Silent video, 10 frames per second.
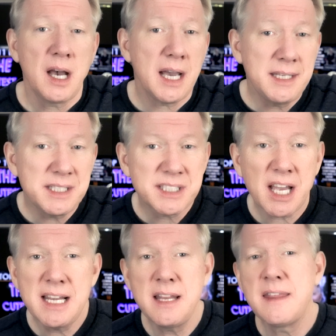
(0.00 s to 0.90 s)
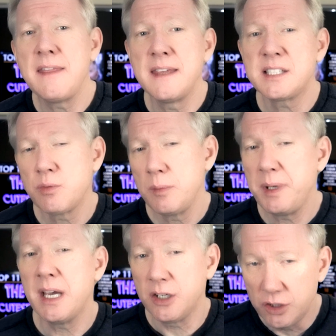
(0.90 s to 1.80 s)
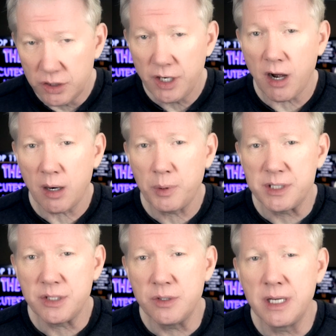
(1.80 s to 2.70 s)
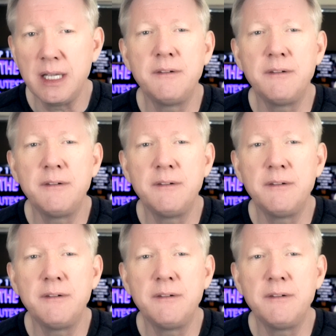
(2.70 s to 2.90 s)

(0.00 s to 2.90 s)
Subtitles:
I decided that this would be a good opportunity